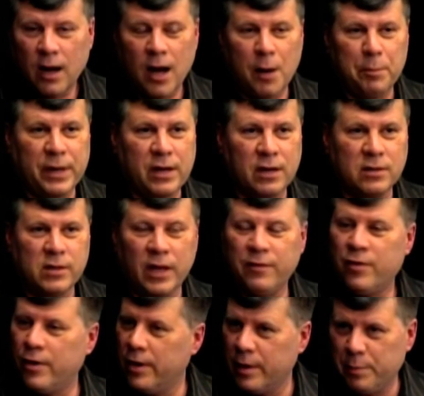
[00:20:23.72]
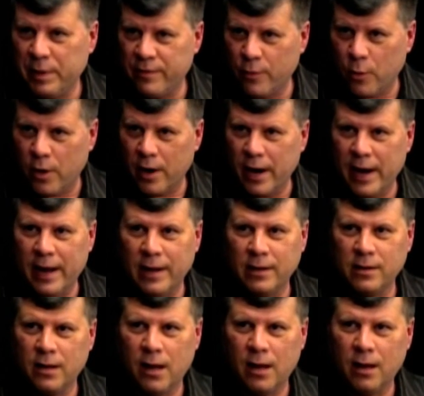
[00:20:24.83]
um, because they've heard it before and.
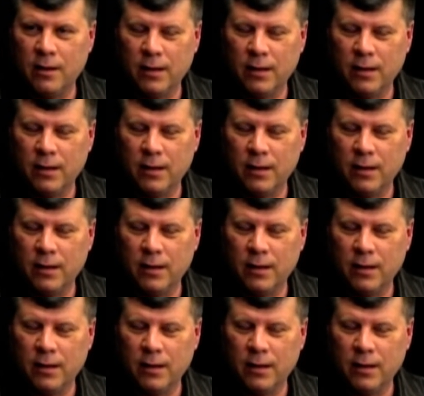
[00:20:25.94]
Uh,